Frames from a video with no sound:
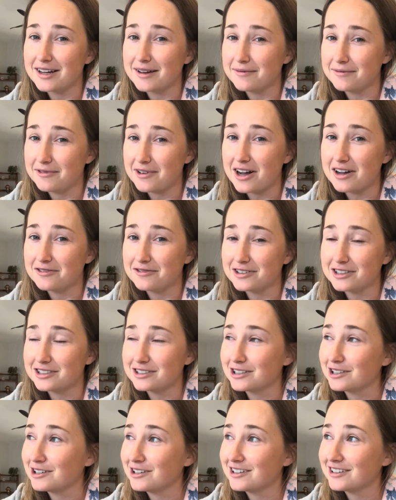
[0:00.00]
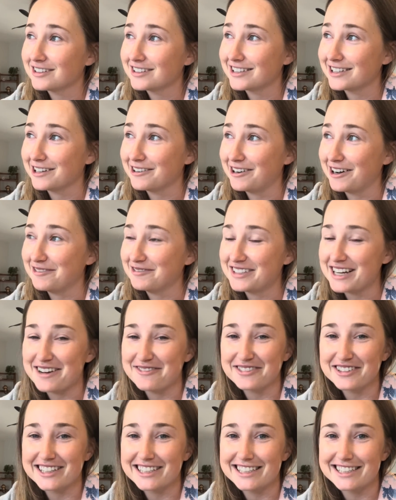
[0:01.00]
I'm 5 foot tall, so I'm
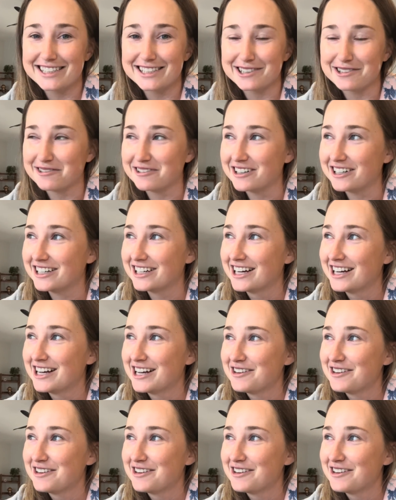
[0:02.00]
definitely short.